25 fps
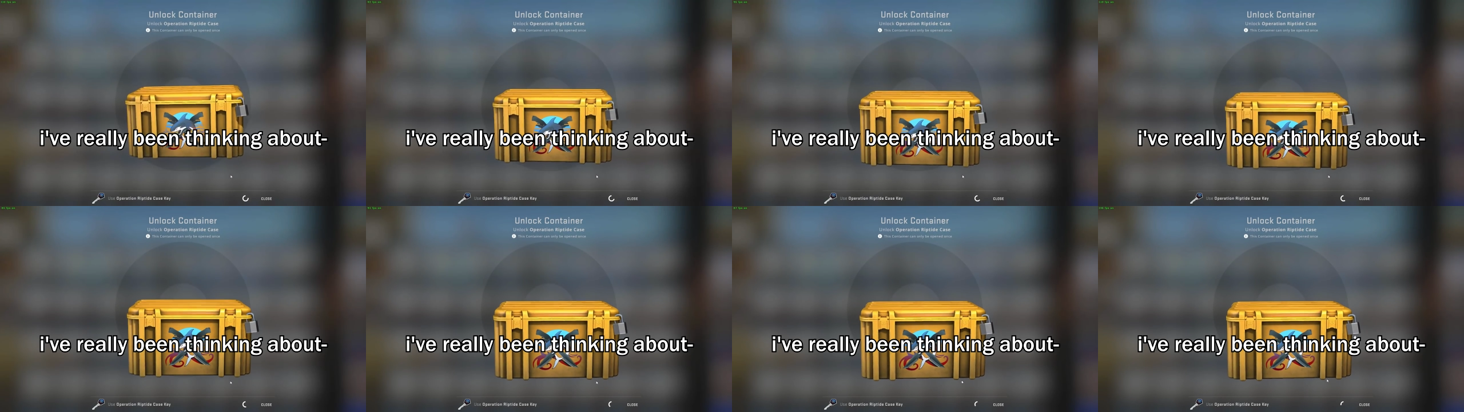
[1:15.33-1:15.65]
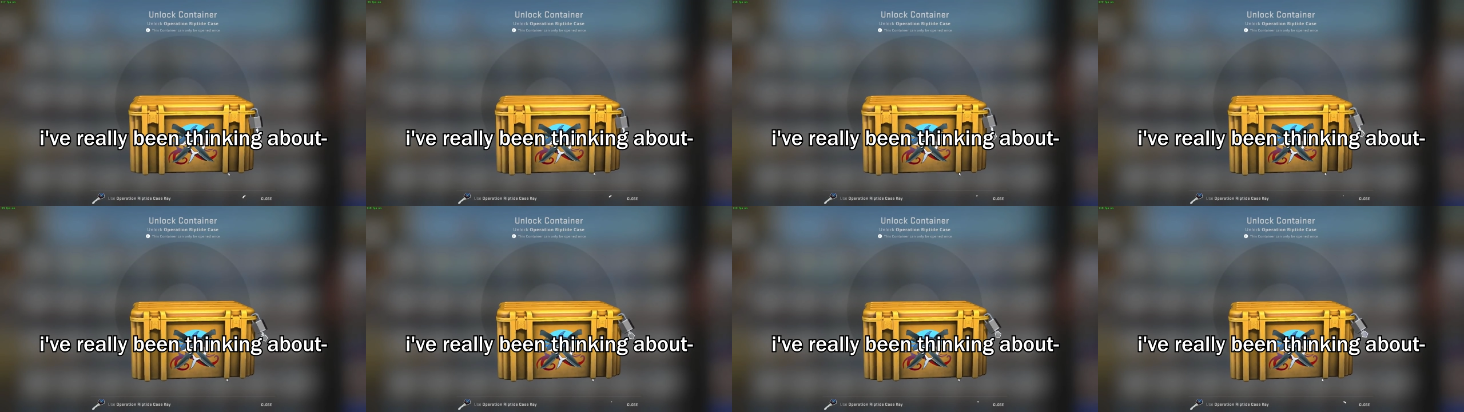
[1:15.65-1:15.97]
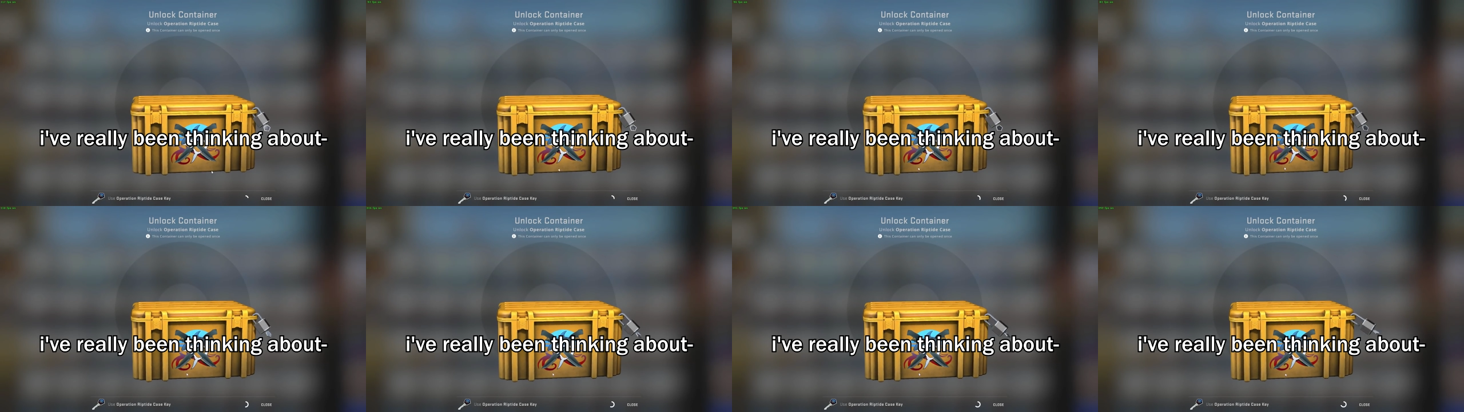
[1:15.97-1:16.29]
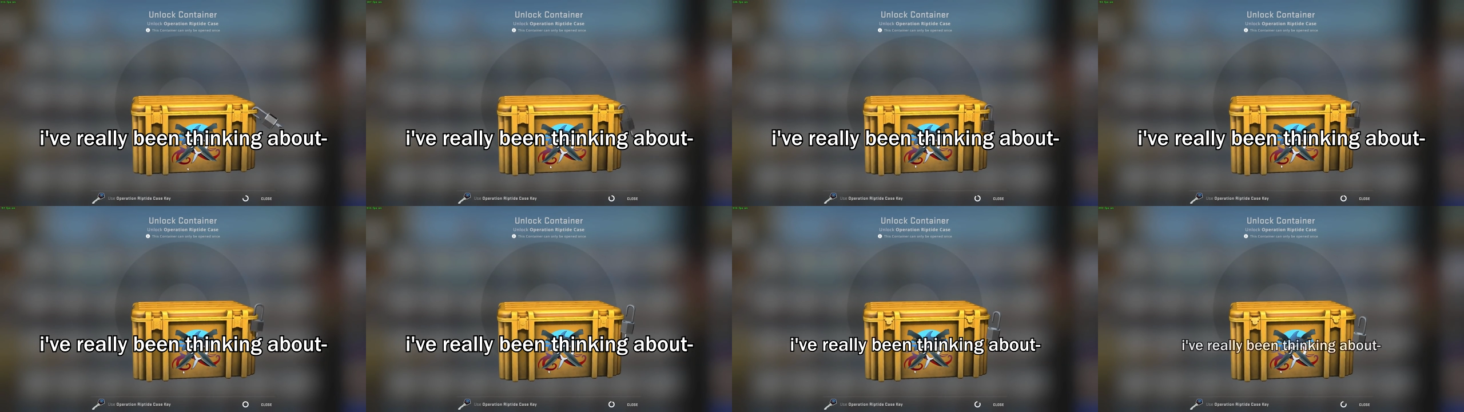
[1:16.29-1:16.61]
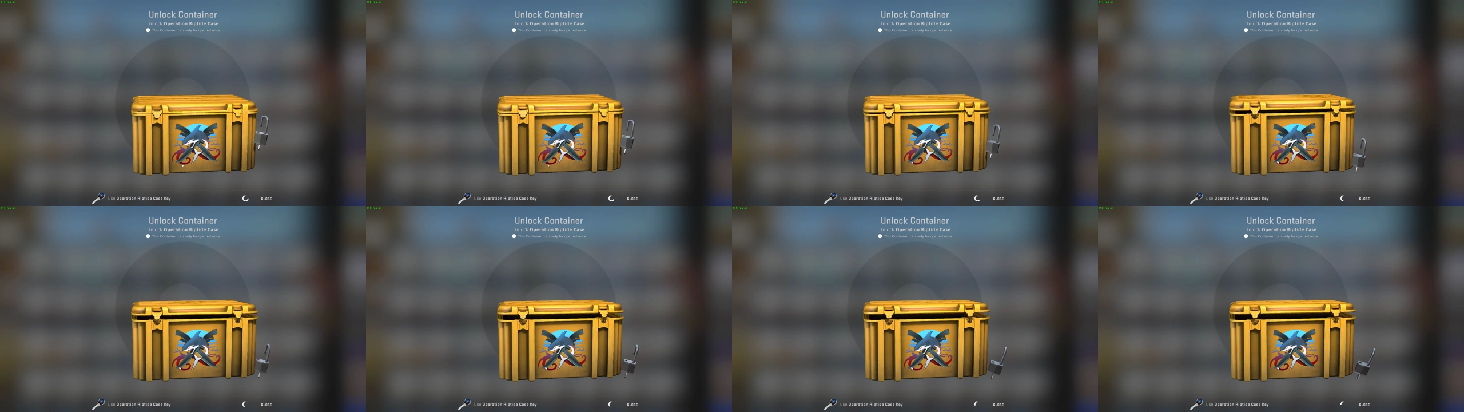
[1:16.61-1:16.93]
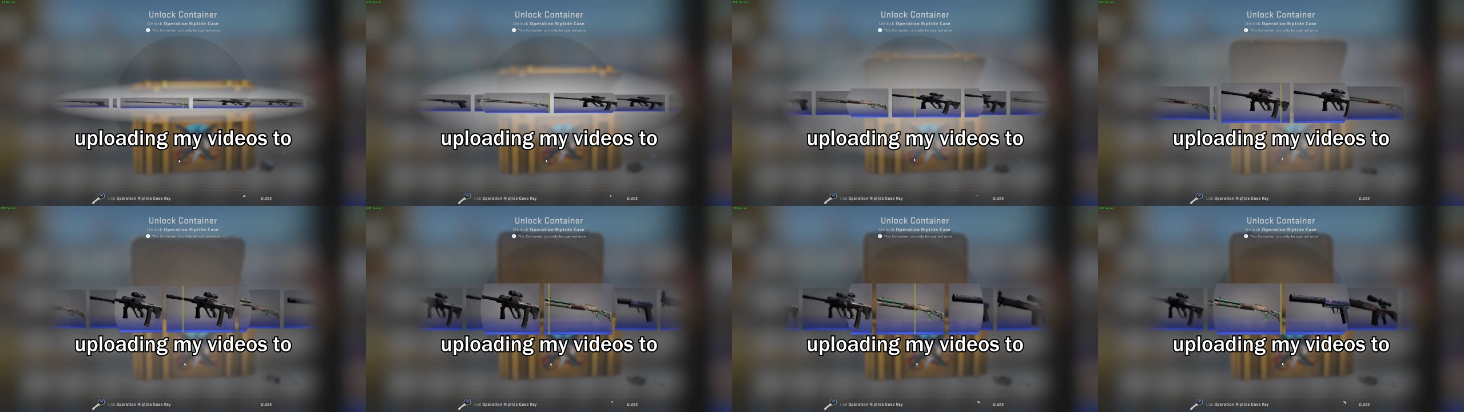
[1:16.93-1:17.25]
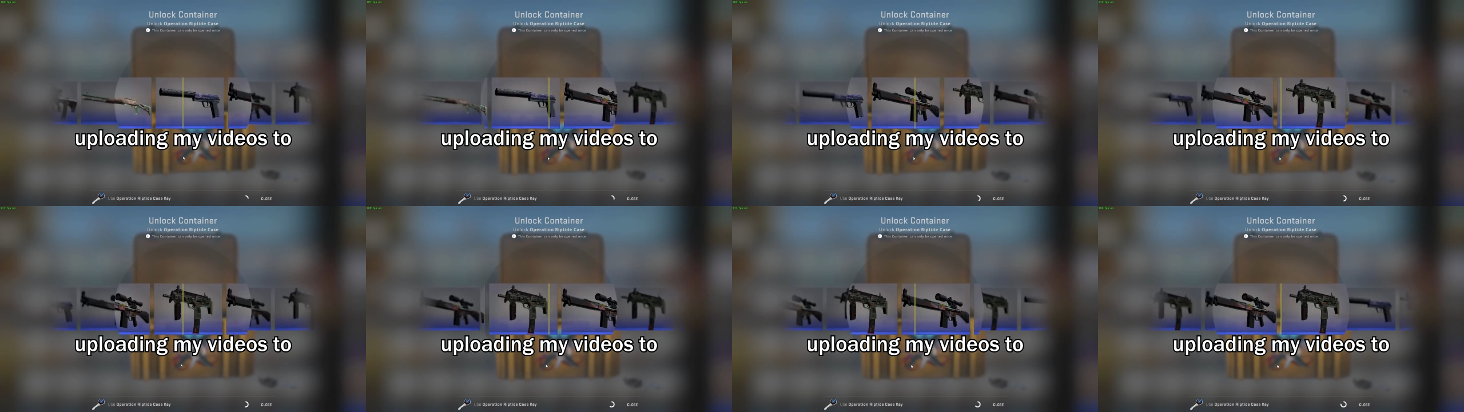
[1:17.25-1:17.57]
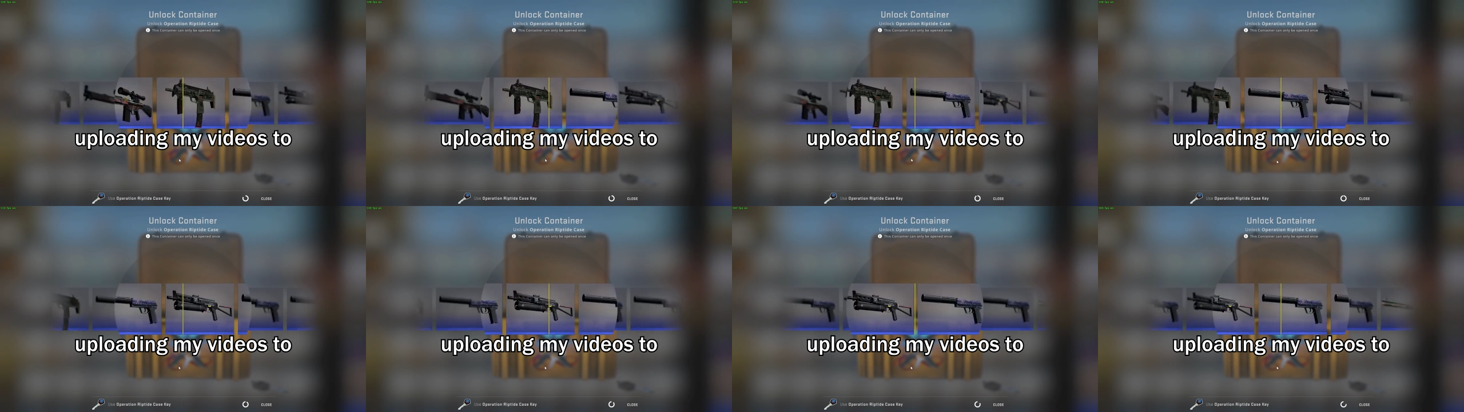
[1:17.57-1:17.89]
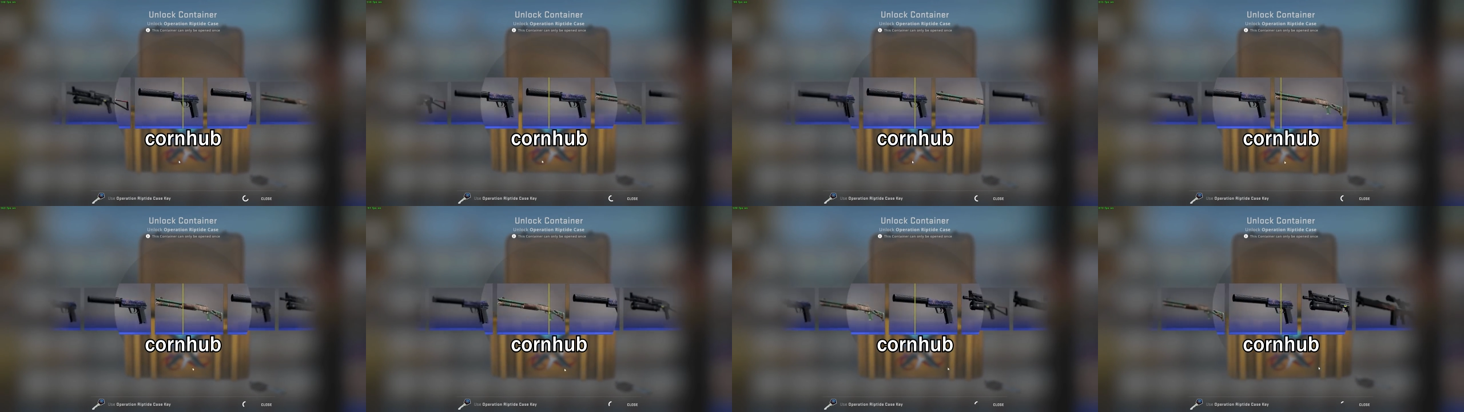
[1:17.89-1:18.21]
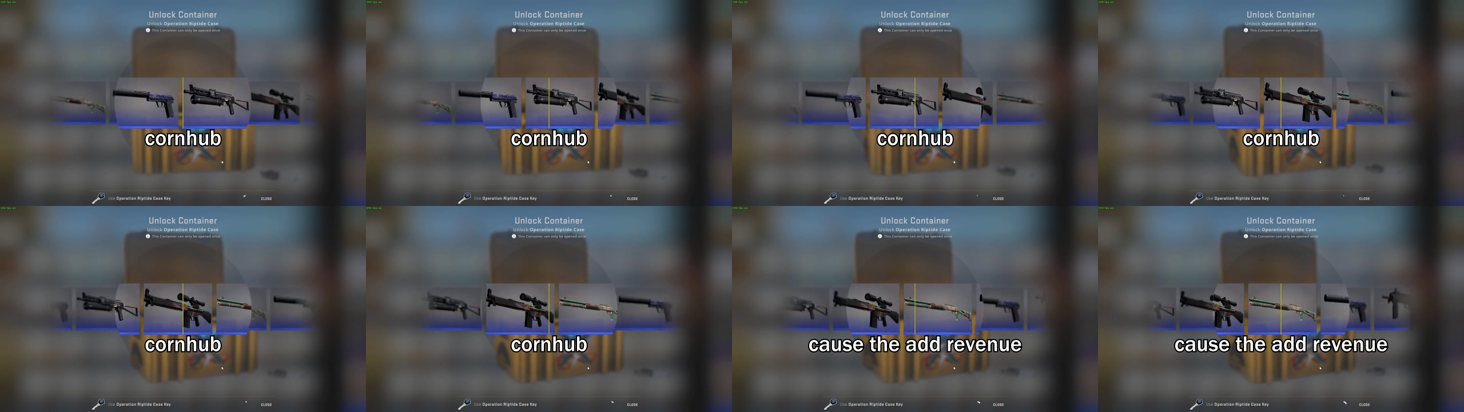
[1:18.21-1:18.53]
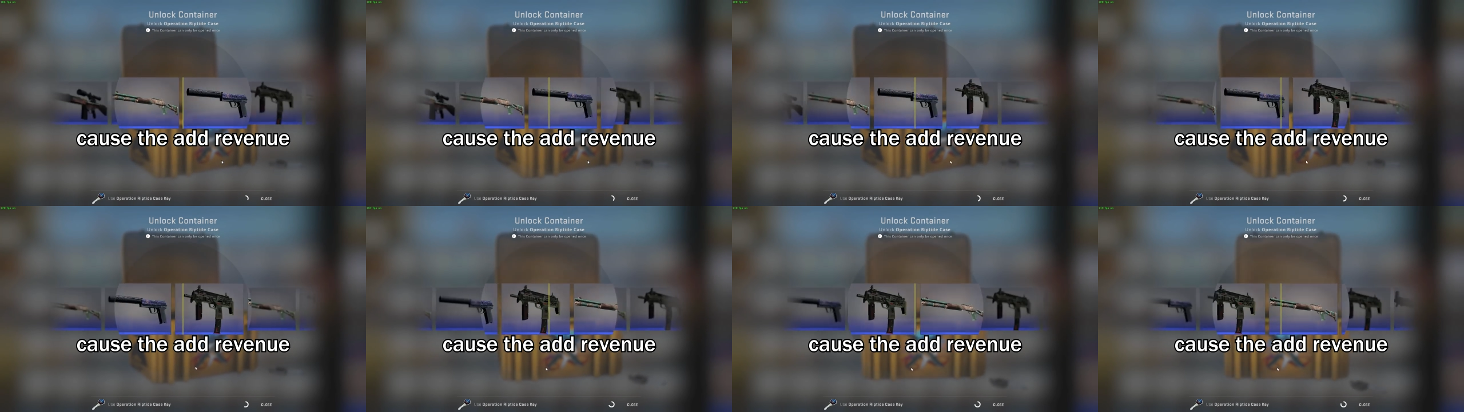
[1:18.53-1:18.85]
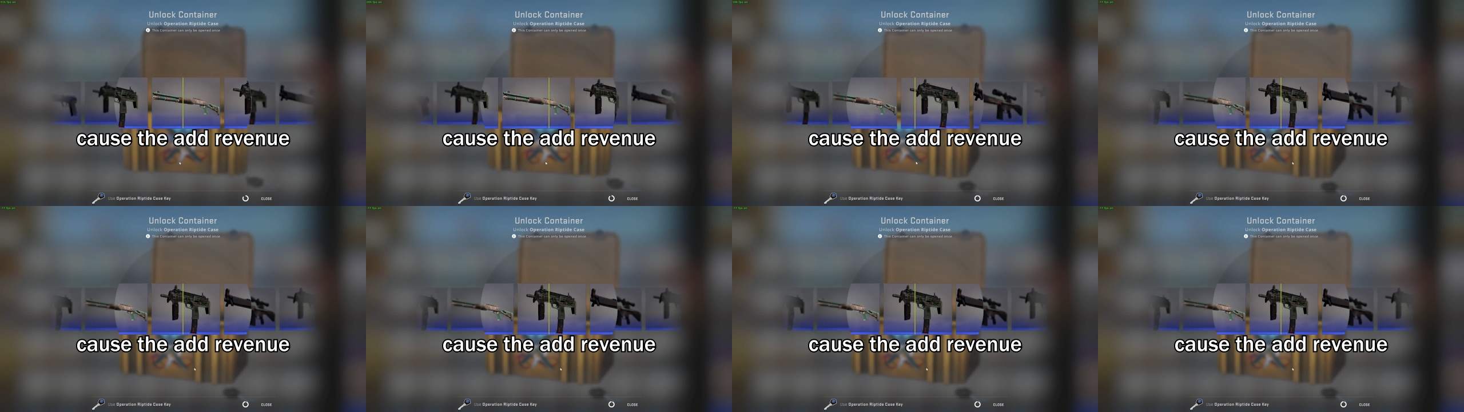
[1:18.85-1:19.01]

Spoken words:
No face is visible, so there are no lips to read.